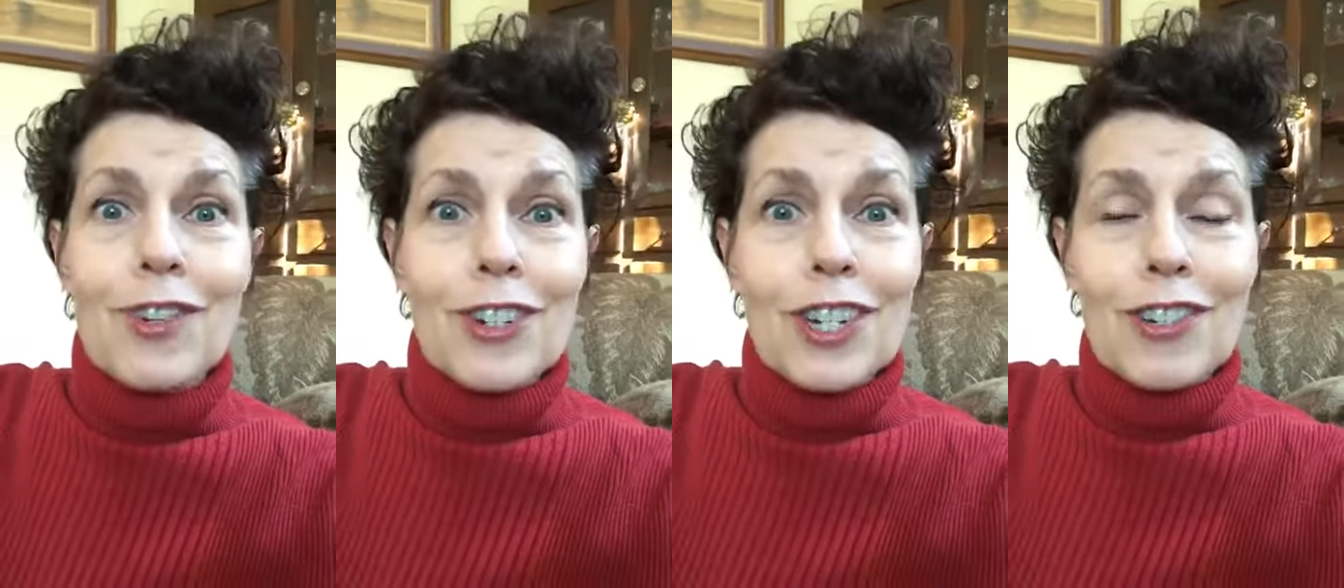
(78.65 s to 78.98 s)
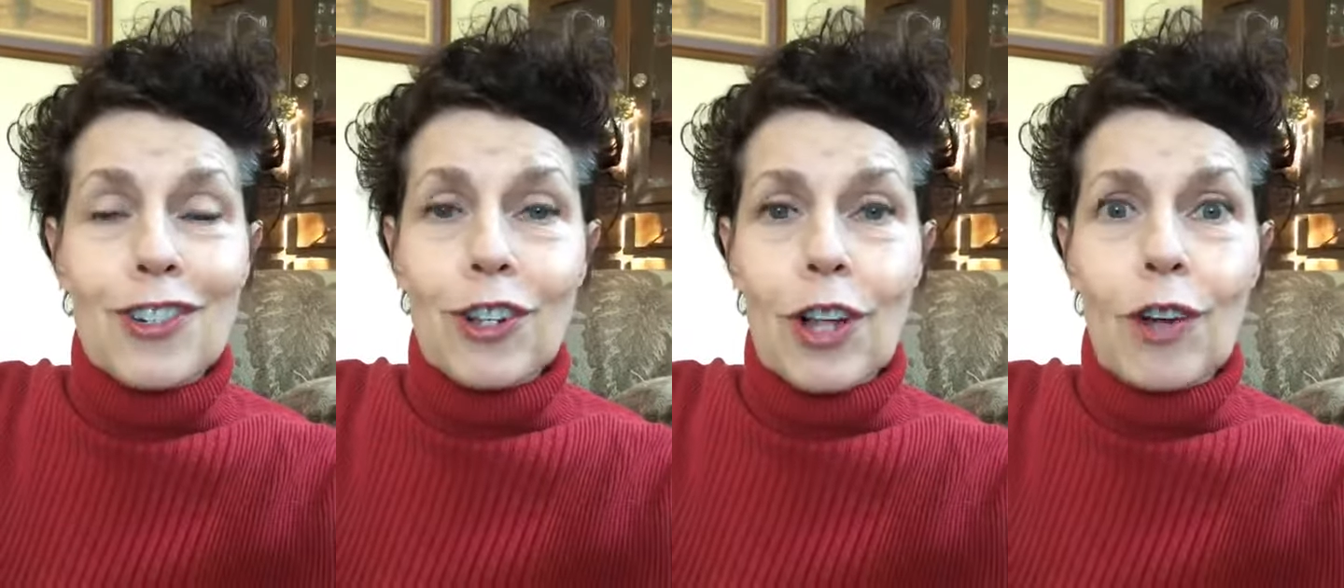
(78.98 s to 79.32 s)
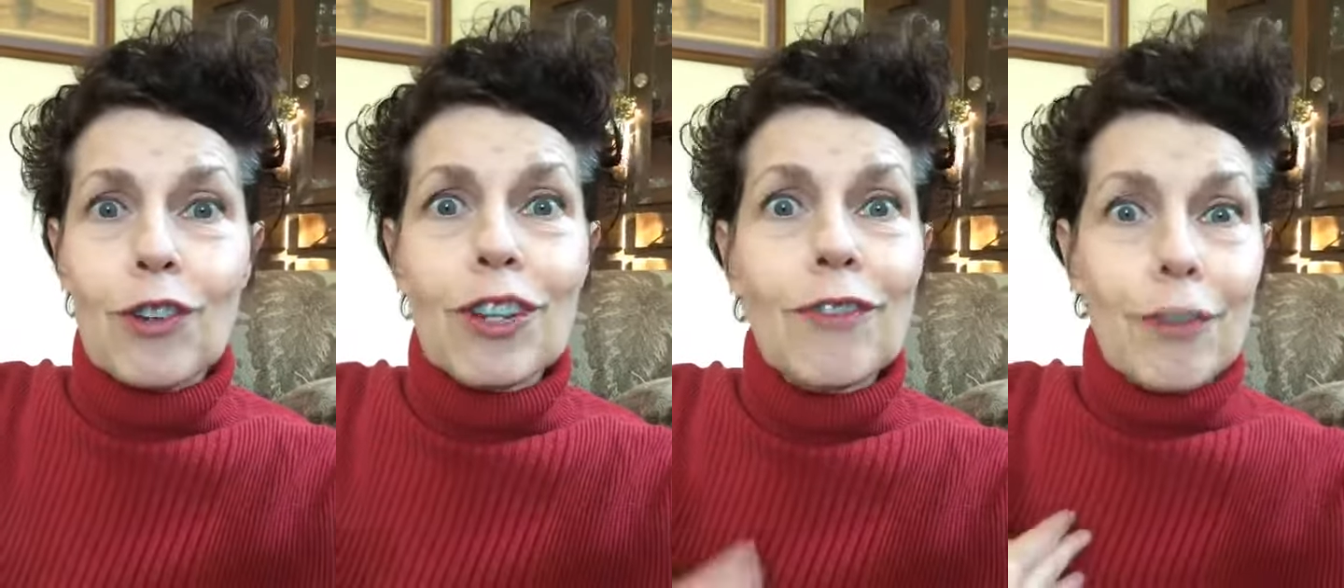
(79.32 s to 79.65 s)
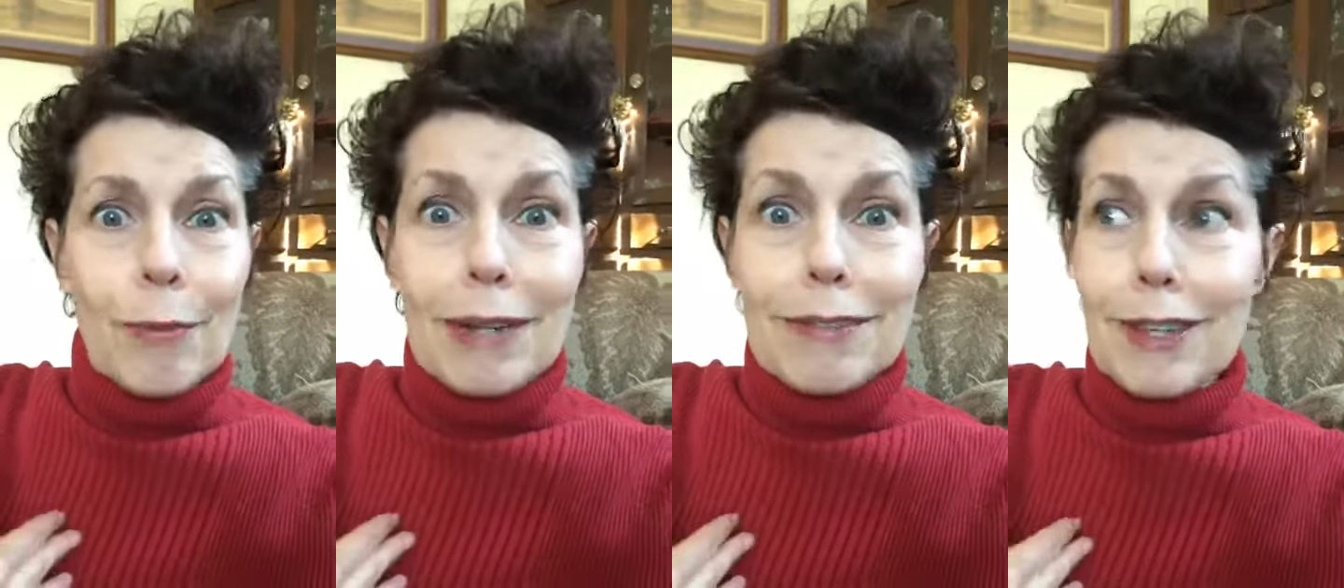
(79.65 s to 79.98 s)
traditional coaching
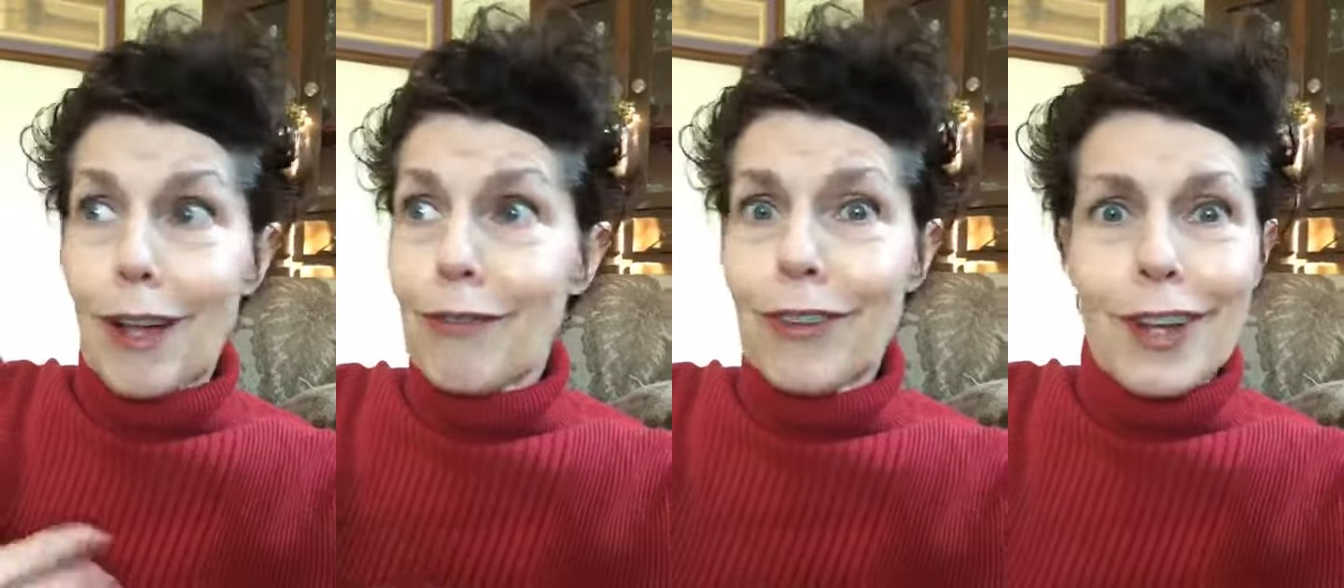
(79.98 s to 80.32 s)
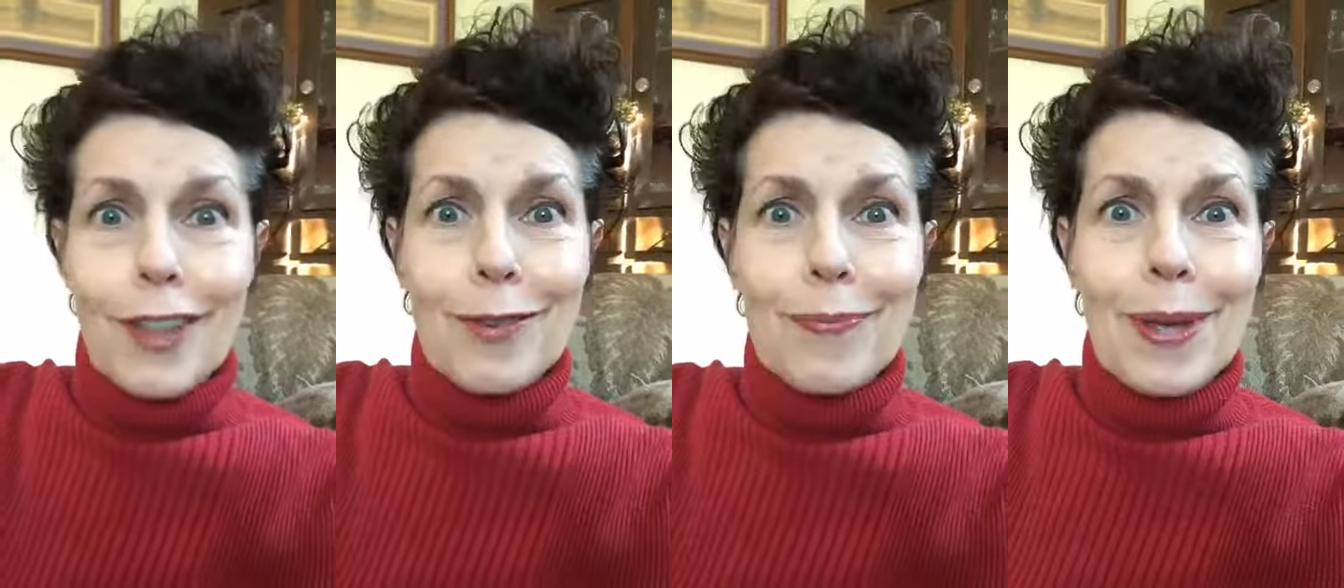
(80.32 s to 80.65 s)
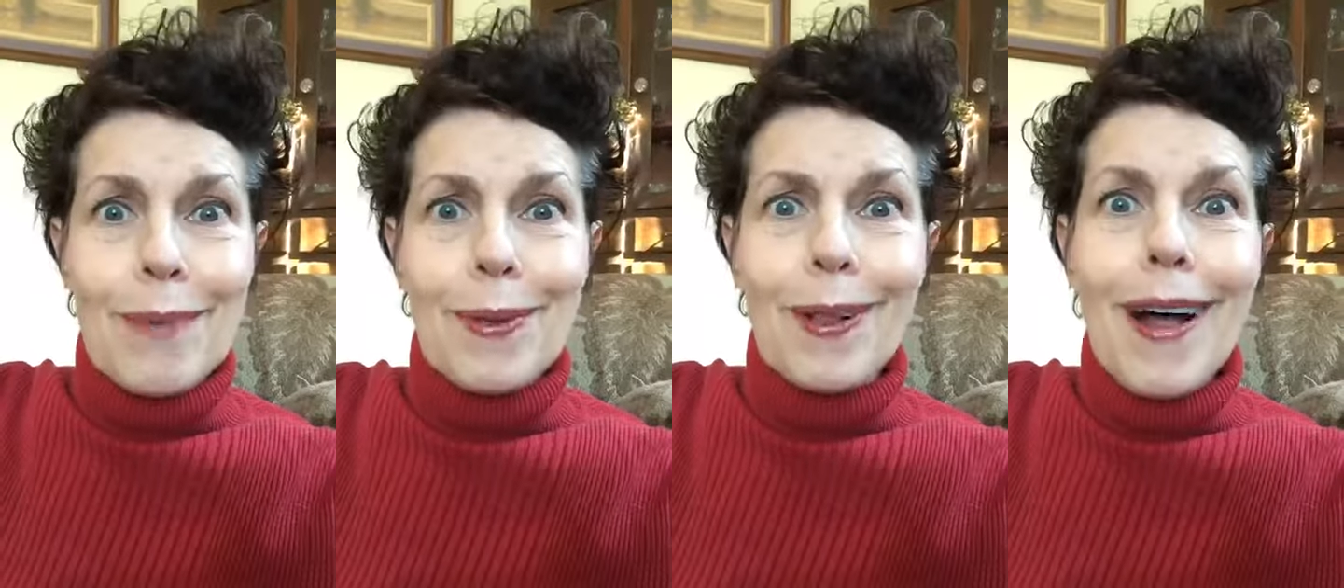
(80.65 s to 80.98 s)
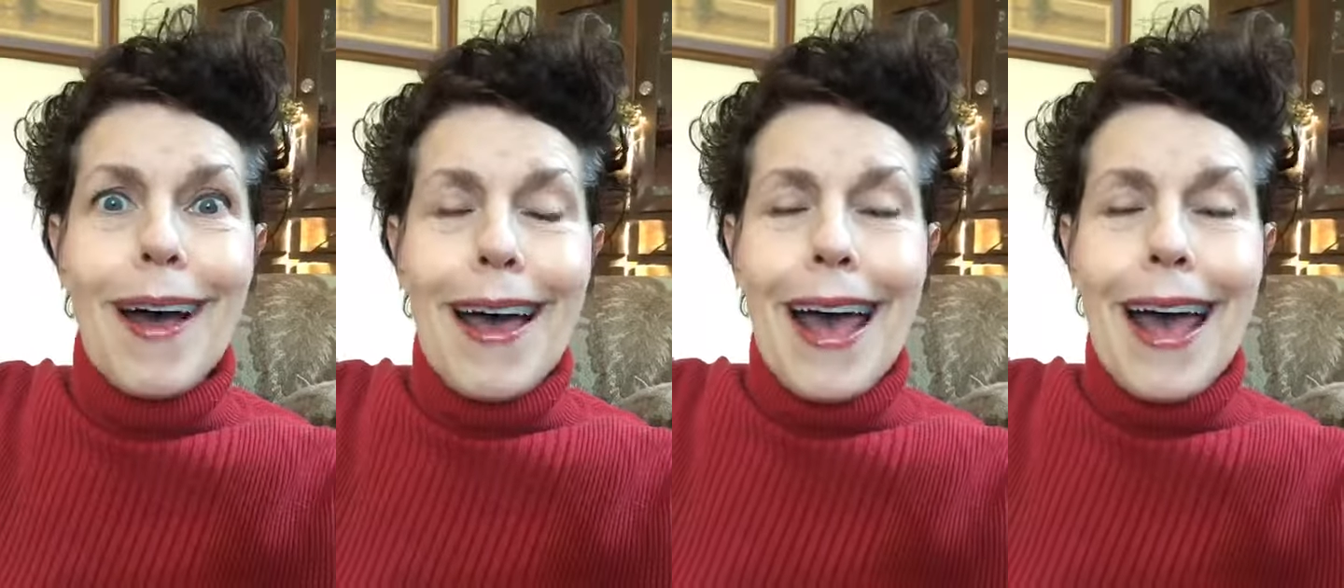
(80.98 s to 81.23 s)
for myself and other people,